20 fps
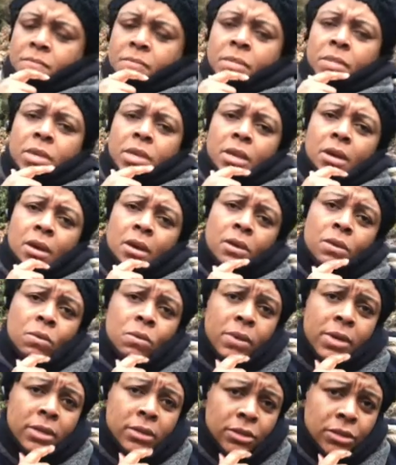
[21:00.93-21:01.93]
I
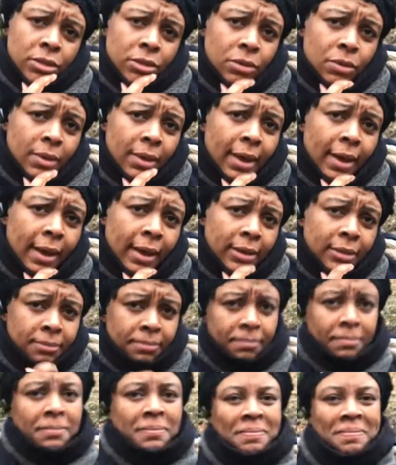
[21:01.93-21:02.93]
will do that.
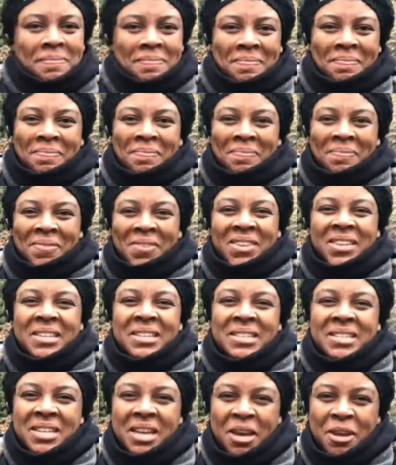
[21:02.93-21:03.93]

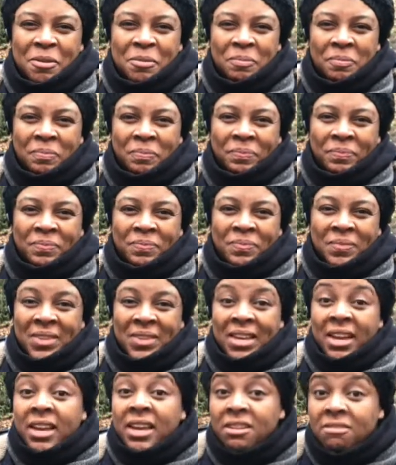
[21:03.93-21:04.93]
So, are
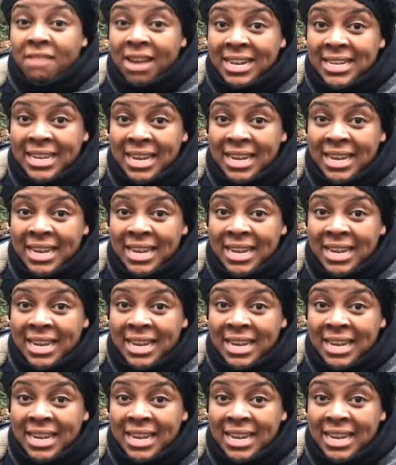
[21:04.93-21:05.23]
you ready?